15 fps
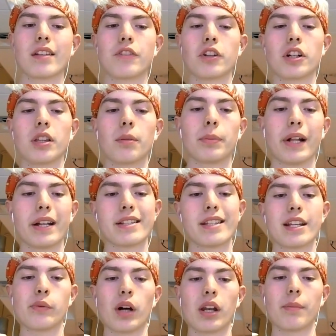if you're in the place that
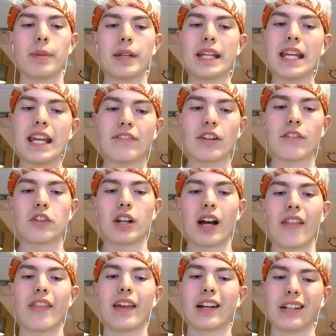you want to be, even if you're
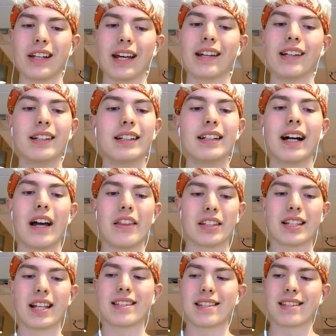not there yet. I think
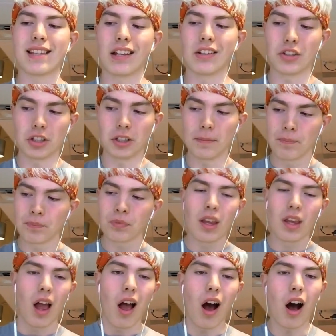that's essential.
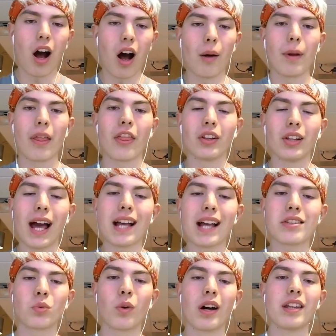The
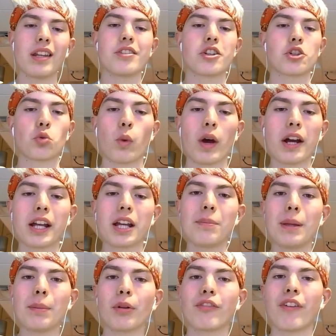last one is just, where can
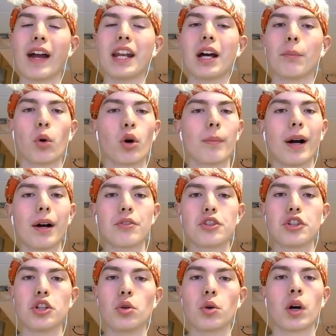people find out more about
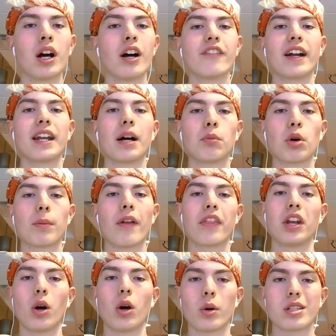you, find out more about the
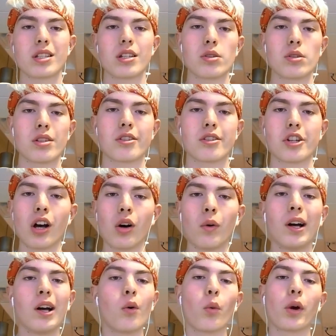No Excuses
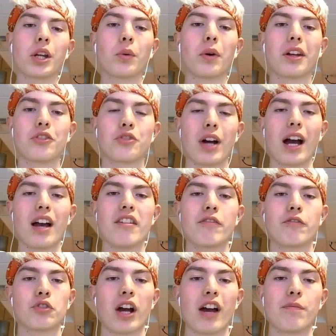show? Where do you want to
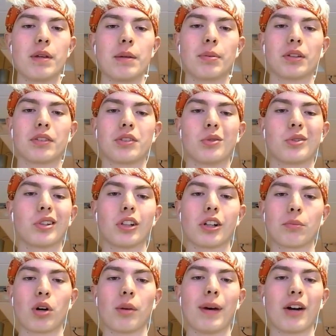drive people to learn
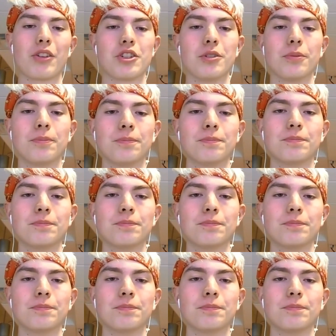more about you?